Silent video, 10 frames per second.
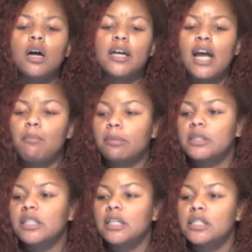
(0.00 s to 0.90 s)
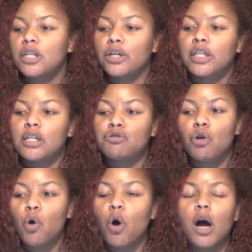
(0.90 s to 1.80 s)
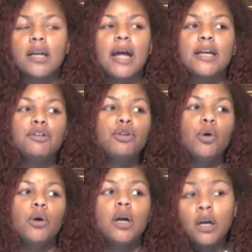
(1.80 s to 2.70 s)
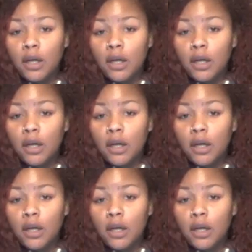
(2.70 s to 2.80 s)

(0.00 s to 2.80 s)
came up to Tina Turner and told her that, you know,